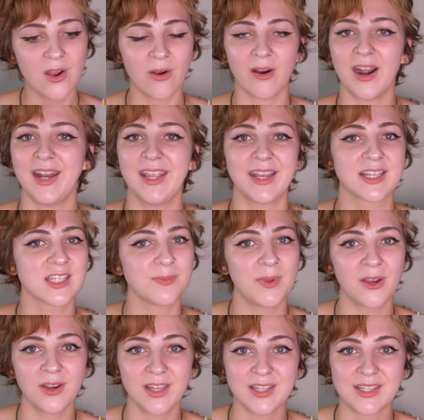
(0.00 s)
or any
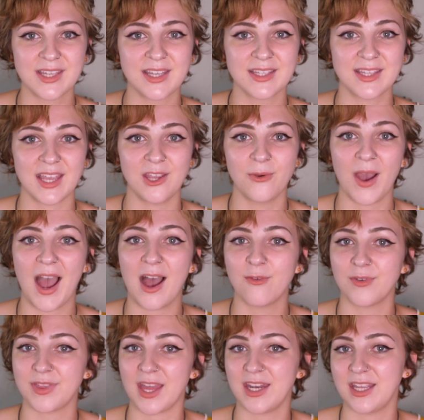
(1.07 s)
experiences that you have
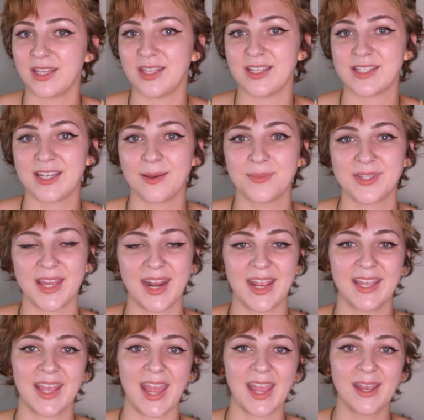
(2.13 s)
with any of these tips that I
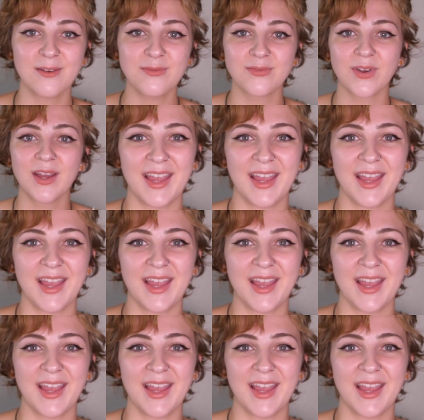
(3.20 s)
gave.